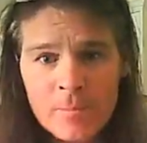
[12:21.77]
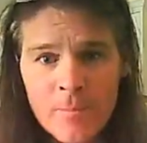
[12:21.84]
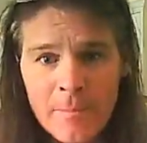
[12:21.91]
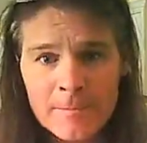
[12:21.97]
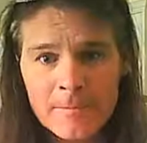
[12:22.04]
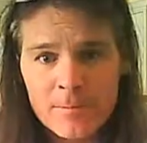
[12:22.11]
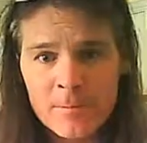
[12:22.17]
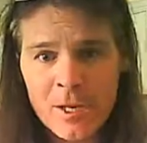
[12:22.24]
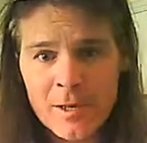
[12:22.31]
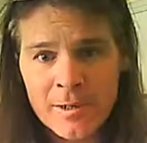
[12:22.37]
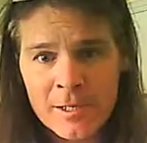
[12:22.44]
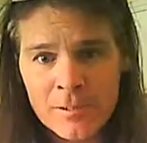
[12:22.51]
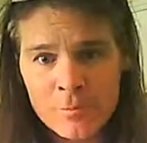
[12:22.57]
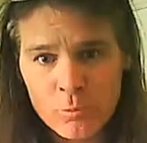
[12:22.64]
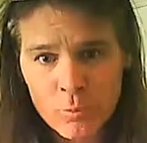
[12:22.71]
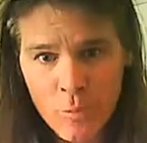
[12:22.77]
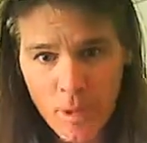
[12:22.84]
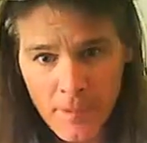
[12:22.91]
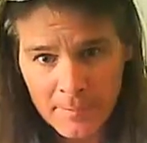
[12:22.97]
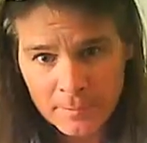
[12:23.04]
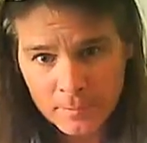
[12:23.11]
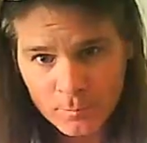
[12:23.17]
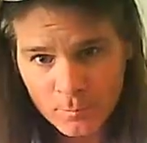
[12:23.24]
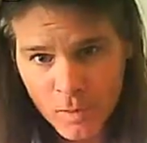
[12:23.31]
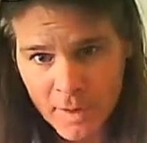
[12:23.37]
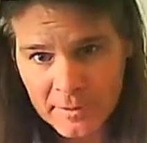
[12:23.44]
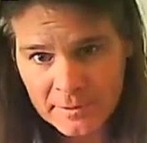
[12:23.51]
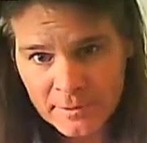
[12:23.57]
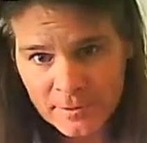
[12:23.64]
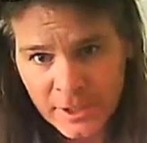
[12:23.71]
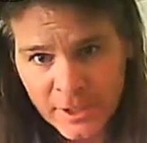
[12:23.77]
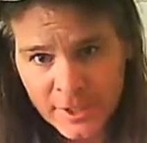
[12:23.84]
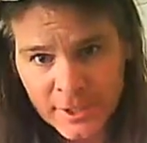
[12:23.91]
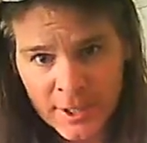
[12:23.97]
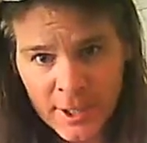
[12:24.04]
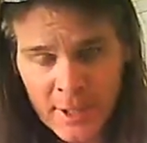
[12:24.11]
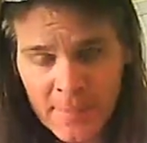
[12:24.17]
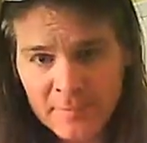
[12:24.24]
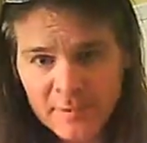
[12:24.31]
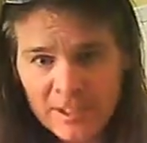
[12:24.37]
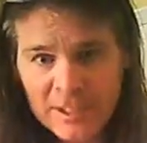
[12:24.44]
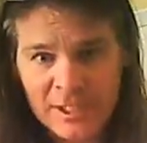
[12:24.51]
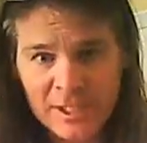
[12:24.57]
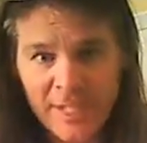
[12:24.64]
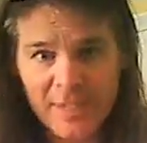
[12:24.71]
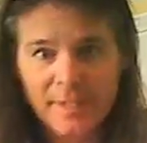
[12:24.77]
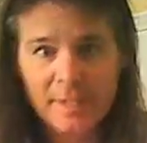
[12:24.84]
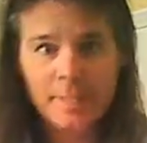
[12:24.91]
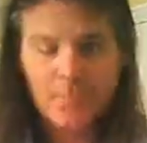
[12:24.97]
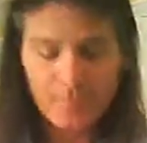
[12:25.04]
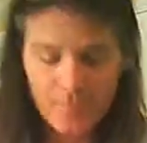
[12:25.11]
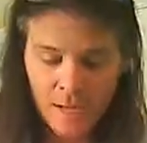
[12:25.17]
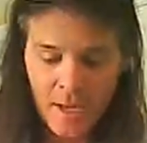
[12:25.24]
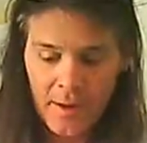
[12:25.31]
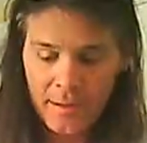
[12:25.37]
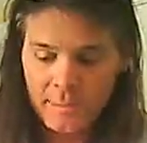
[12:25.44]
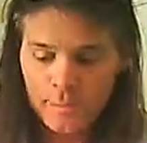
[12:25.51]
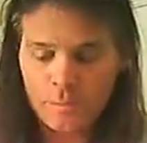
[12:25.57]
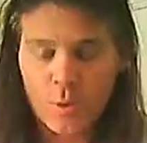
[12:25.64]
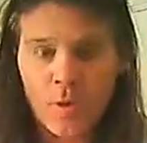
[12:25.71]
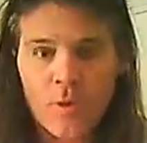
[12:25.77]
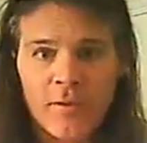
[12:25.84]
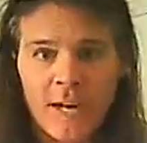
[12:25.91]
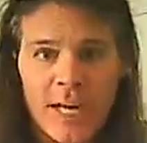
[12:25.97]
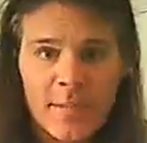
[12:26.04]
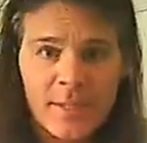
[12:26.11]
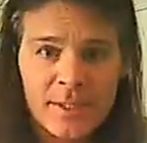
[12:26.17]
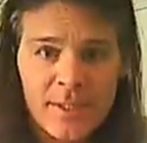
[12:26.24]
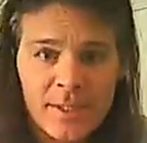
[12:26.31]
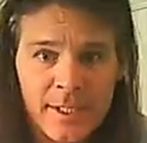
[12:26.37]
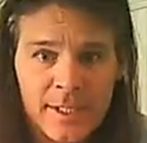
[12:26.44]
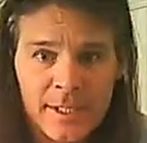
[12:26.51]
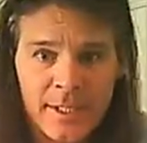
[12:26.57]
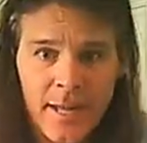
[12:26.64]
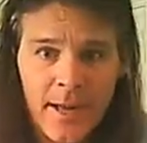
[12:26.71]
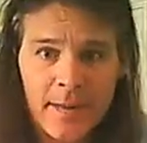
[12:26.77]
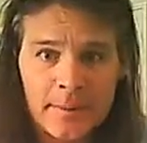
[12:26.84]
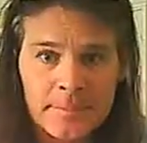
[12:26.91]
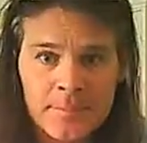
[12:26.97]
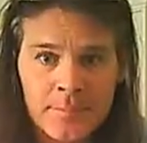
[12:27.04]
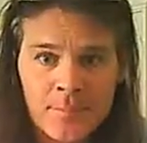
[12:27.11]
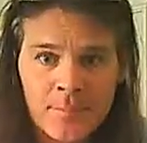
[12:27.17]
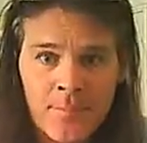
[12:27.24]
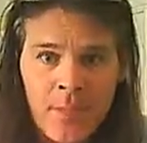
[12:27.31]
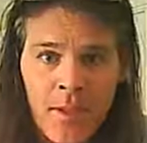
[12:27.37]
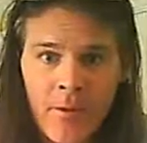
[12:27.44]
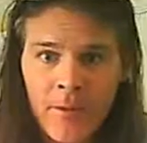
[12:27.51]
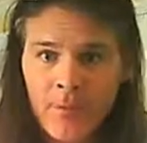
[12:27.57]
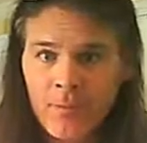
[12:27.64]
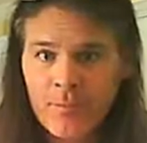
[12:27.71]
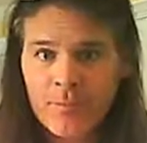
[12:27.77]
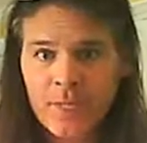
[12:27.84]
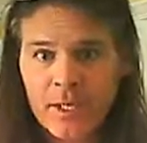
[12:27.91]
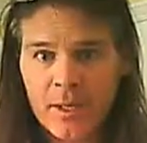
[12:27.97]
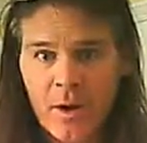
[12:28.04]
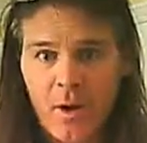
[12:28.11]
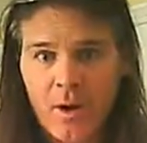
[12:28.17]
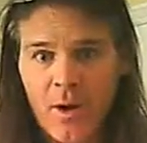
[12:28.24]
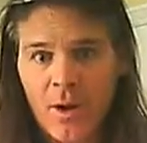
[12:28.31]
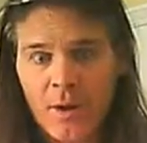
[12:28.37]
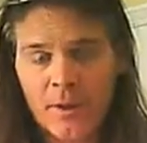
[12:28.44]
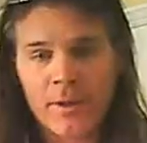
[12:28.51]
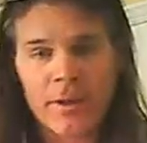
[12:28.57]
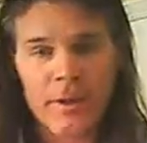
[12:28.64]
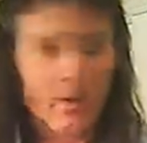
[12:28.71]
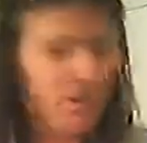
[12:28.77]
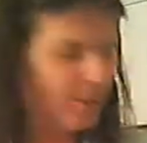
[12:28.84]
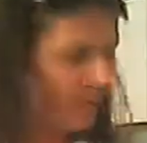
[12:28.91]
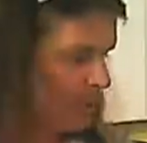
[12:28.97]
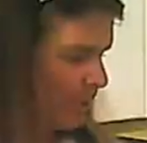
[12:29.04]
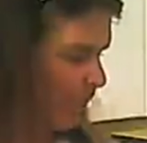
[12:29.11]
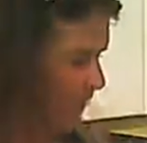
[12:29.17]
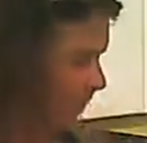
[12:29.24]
And there you go. Very good, very tasty. More vitamin C in that than a whole carton of orange juice.